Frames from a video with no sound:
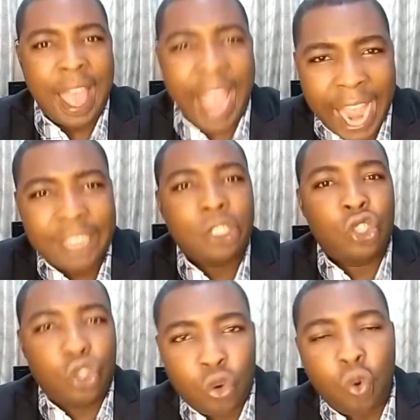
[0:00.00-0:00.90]
and
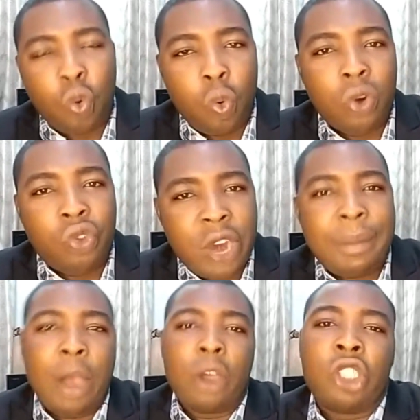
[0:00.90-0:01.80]
you would remain